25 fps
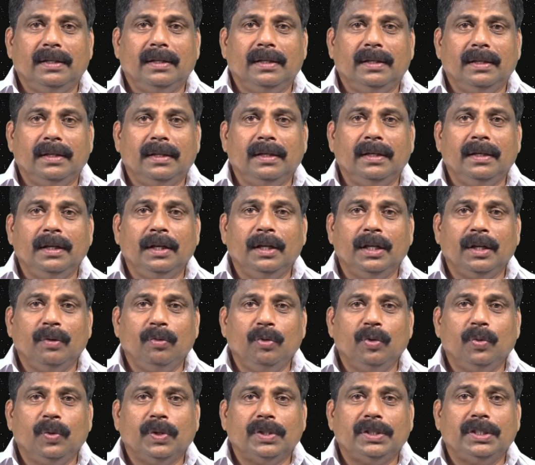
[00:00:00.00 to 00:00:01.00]
in
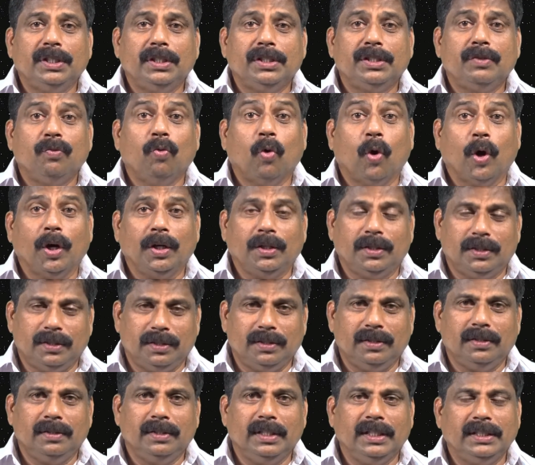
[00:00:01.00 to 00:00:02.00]
interview was his
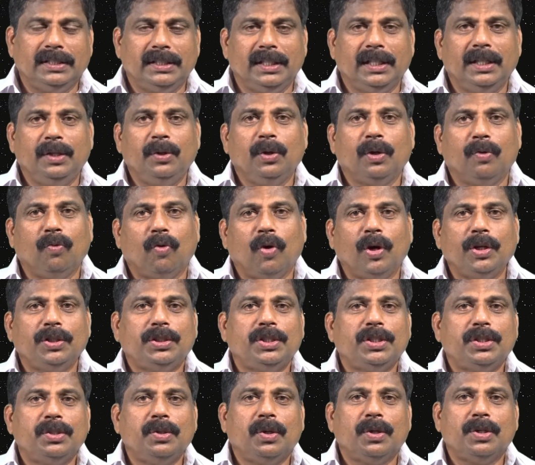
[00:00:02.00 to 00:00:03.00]
voice. They said, your voice
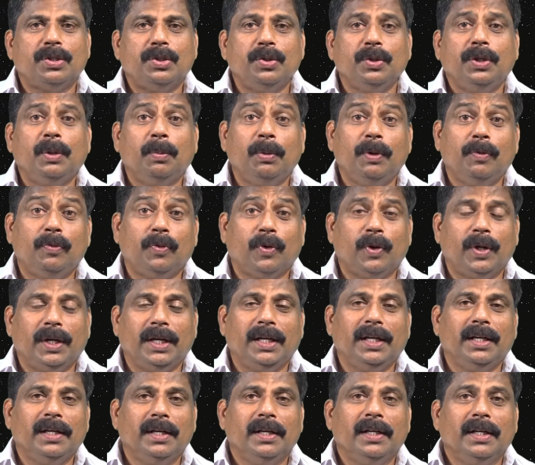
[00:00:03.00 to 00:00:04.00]
is not suitable for
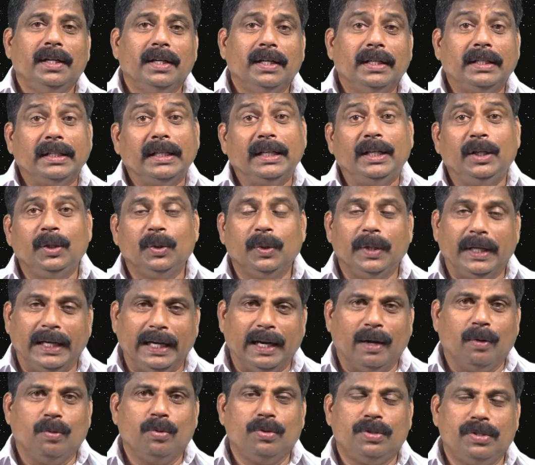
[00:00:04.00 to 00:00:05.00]
a radio
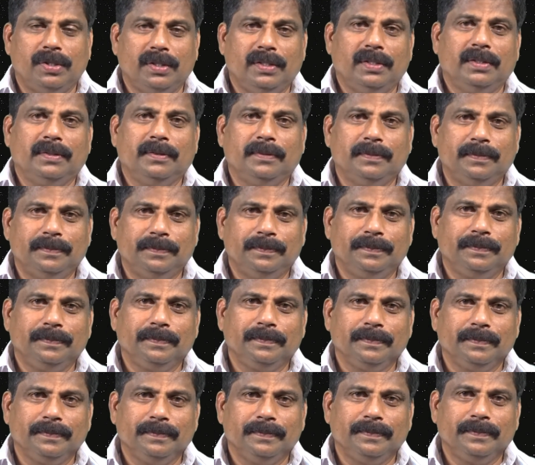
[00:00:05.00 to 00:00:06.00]
announcer.
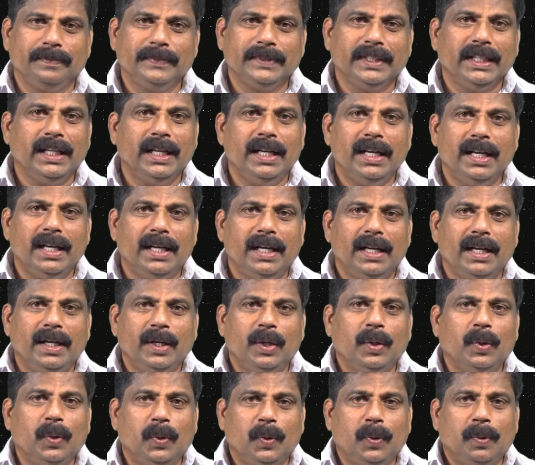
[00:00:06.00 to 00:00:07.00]

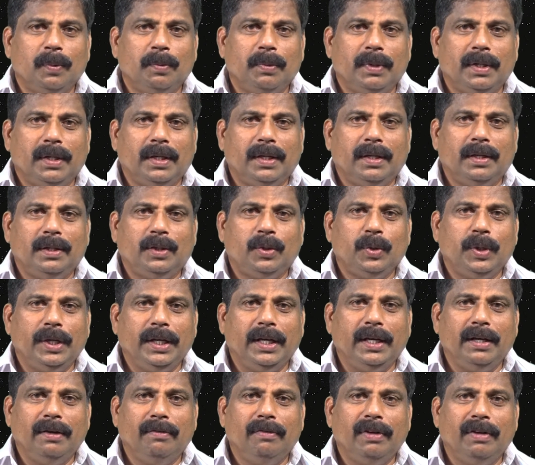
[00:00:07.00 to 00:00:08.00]
You know,
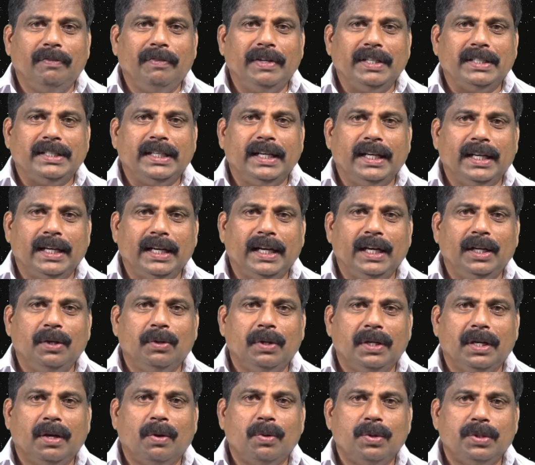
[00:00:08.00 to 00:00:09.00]
today when we say radio
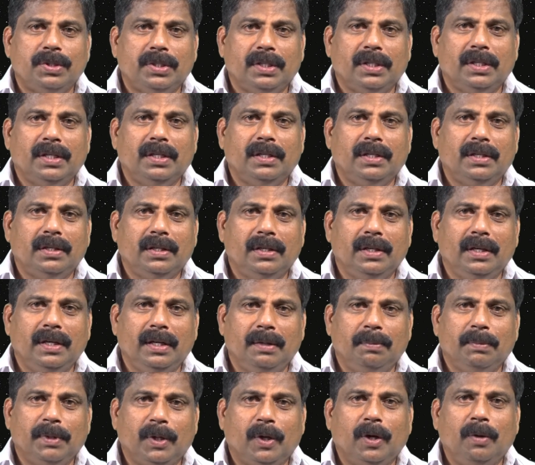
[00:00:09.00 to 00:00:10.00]
announcer,
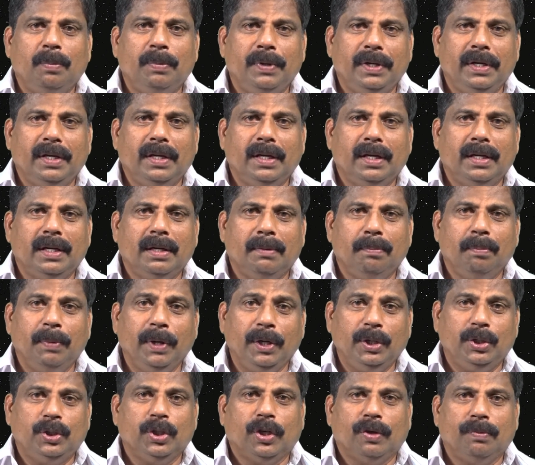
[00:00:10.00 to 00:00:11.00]
it may not be a
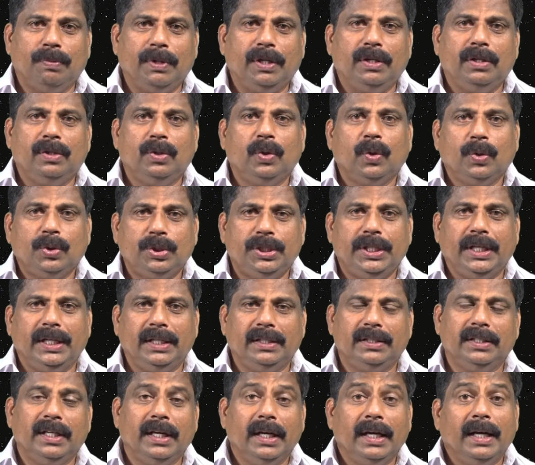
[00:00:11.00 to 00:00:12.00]
big job, but those
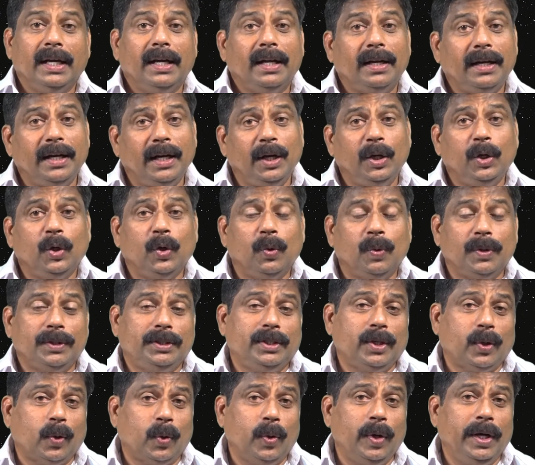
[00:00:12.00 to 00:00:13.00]
days, radio was
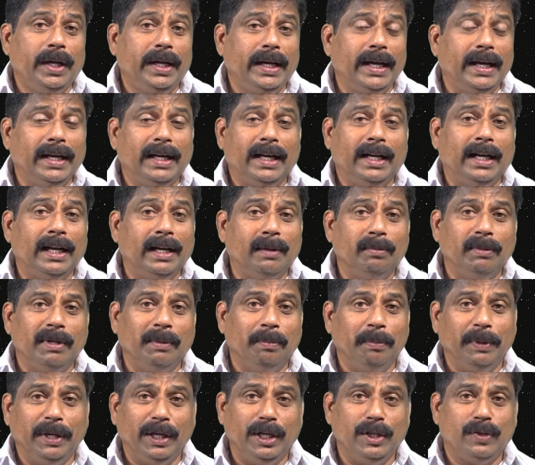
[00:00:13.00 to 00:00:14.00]
the only
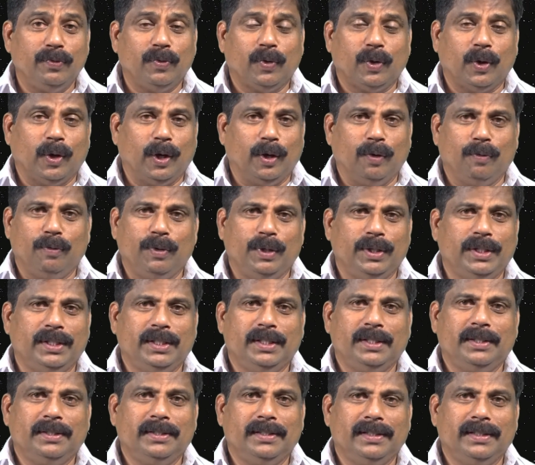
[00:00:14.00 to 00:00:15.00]
entertainment means for all of us.